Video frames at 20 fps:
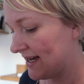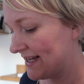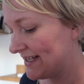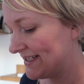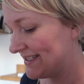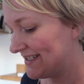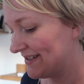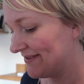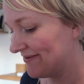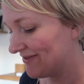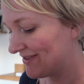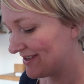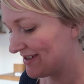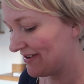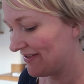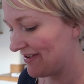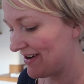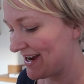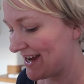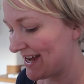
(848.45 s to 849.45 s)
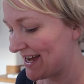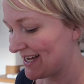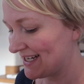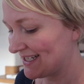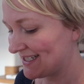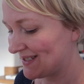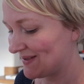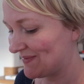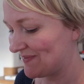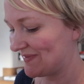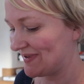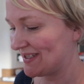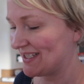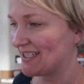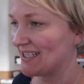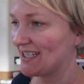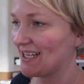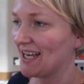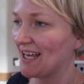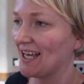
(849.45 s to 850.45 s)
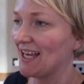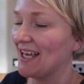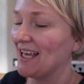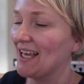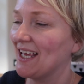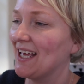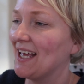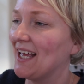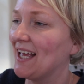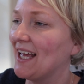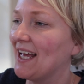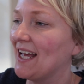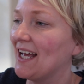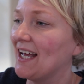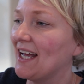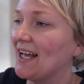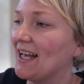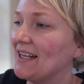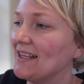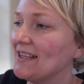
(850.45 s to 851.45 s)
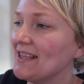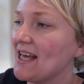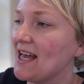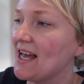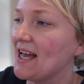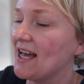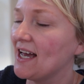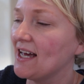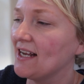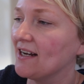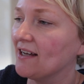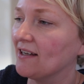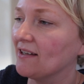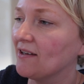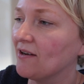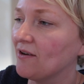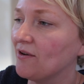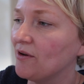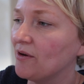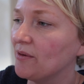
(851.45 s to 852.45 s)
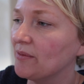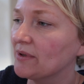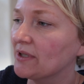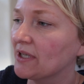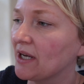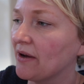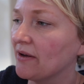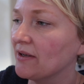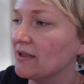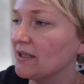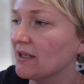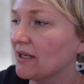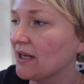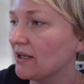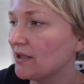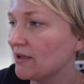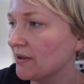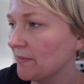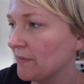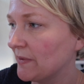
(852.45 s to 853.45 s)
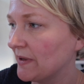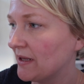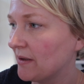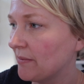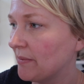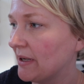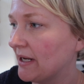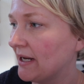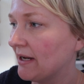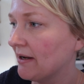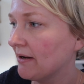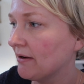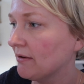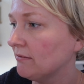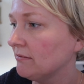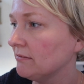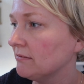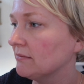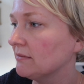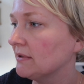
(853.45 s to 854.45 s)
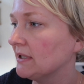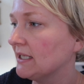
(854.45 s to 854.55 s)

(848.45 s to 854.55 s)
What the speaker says: and some crisps, and then I got up to go into the kitchen with the beer